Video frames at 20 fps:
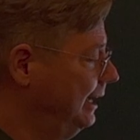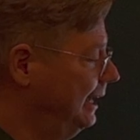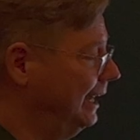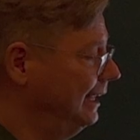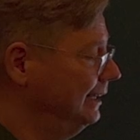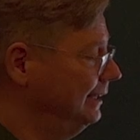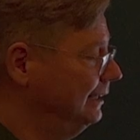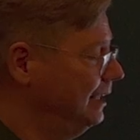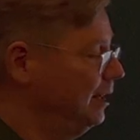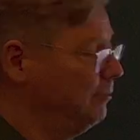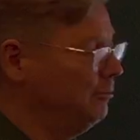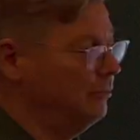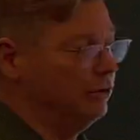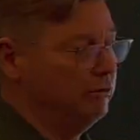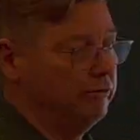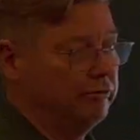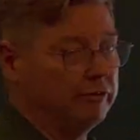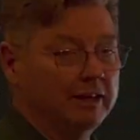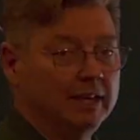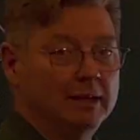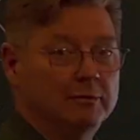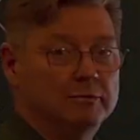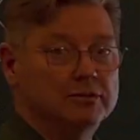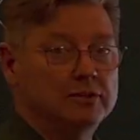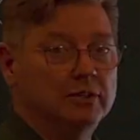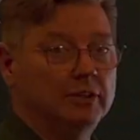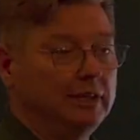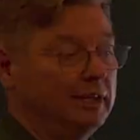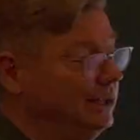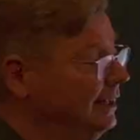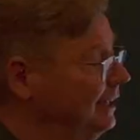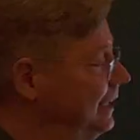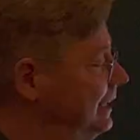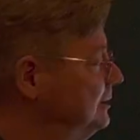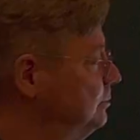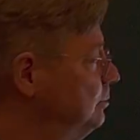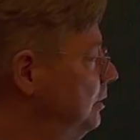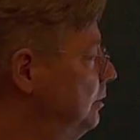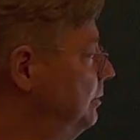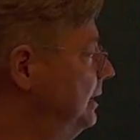and number of frames.
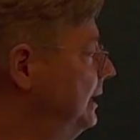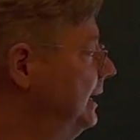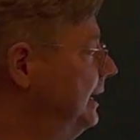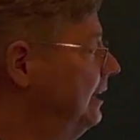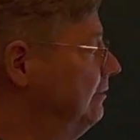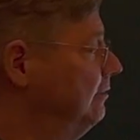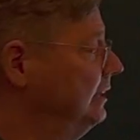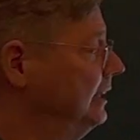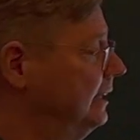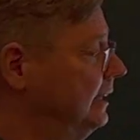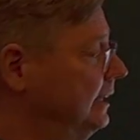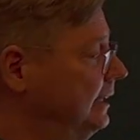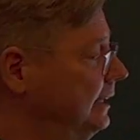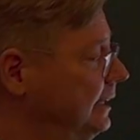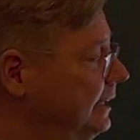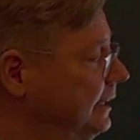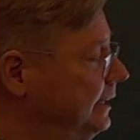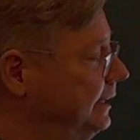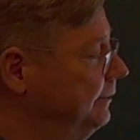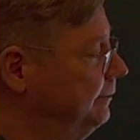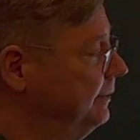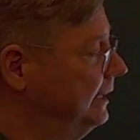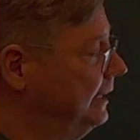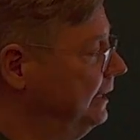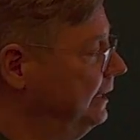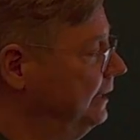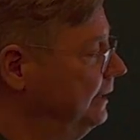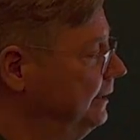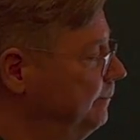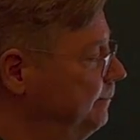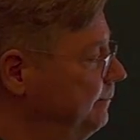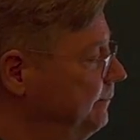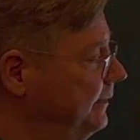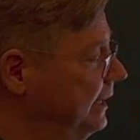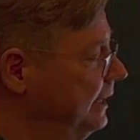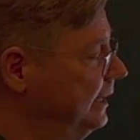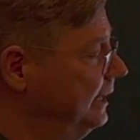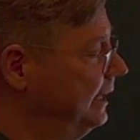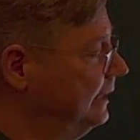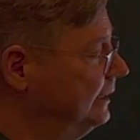That's what we have in, uh, in,
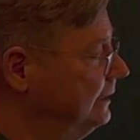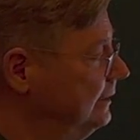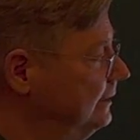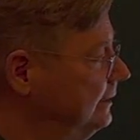in, that,